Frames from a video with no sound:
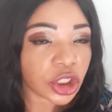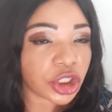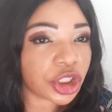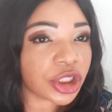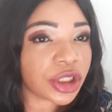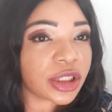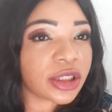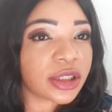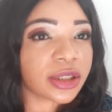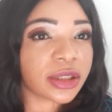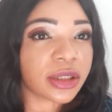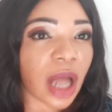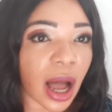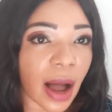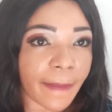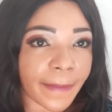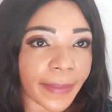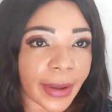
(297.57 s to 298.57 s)
just
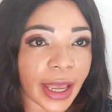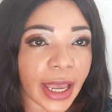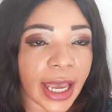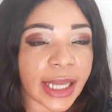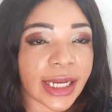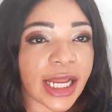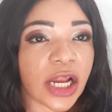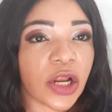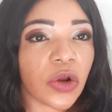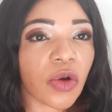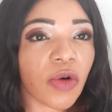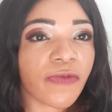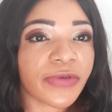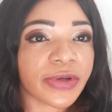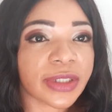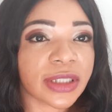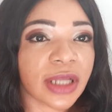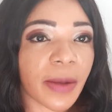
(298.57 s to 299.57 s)
stop and then look
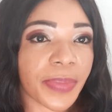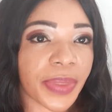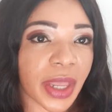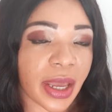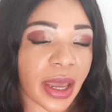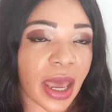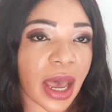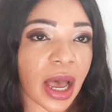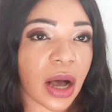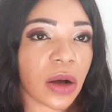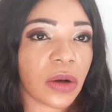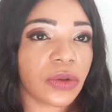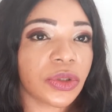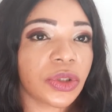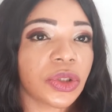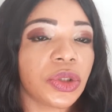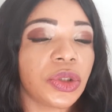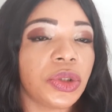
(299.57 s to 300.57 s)
for something
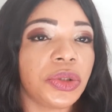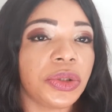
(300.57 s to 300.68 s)
else